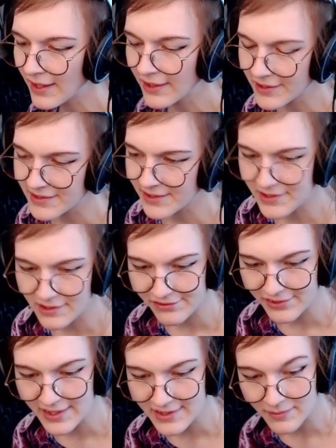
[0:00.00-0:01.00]
because there's a
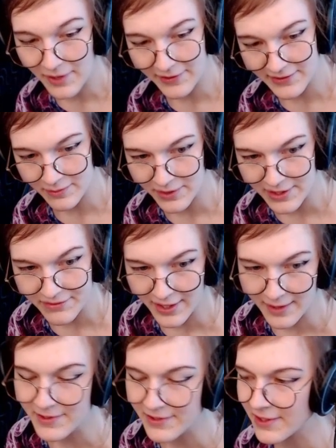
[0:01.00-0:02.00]
fixed amount of
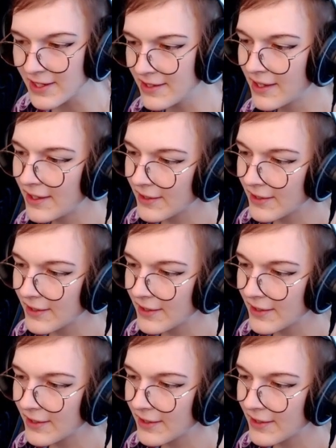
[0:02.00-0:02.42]
prefabs, right?